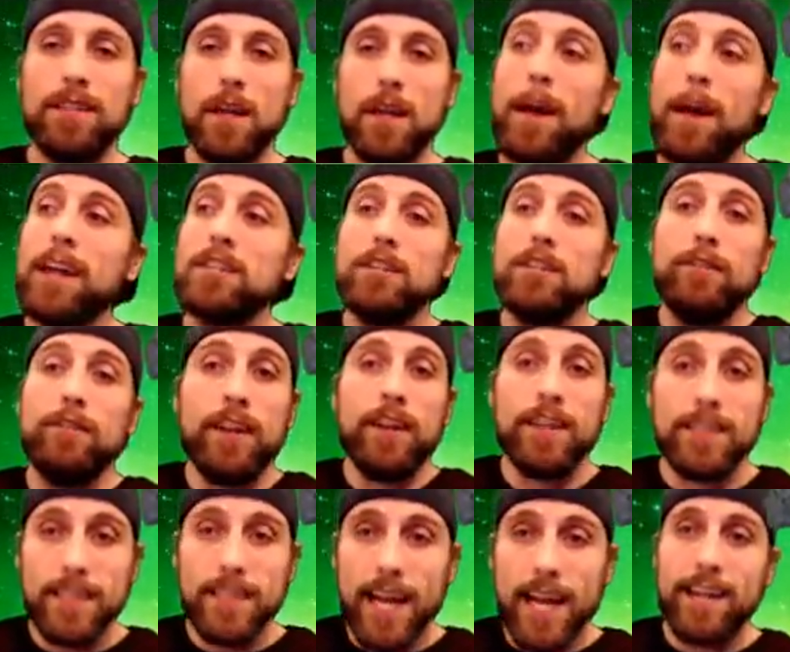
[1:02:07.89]
I'm actually very
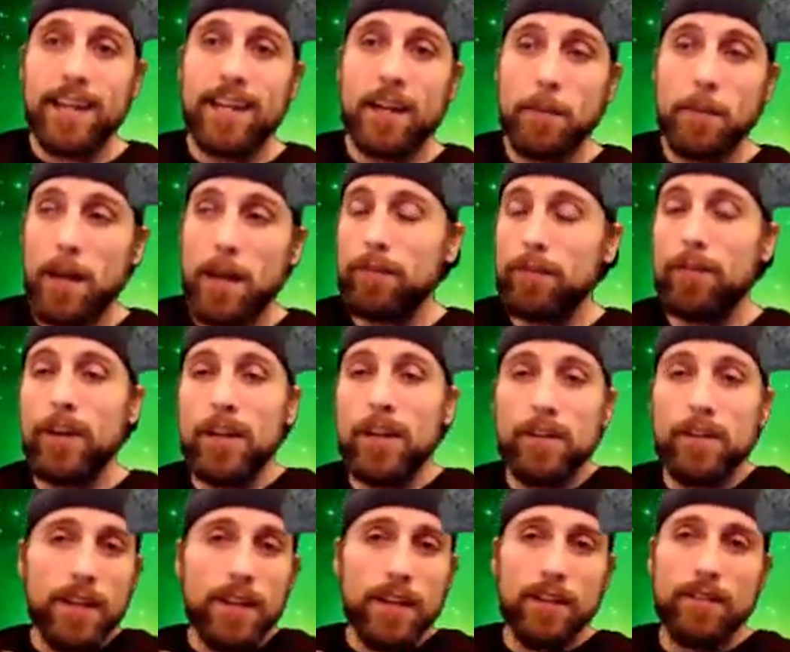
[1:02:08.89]
excited. I'm not afraid
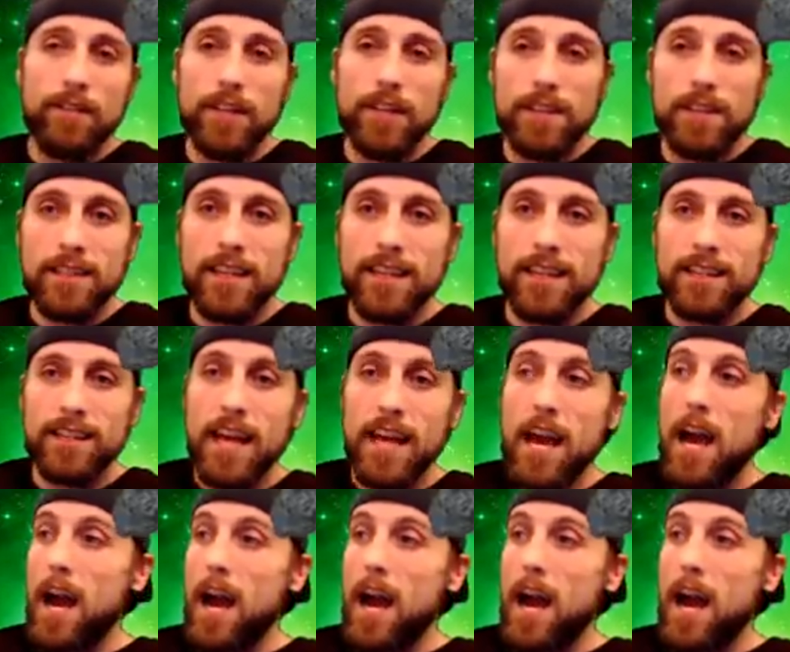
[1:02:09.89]
of any of these things.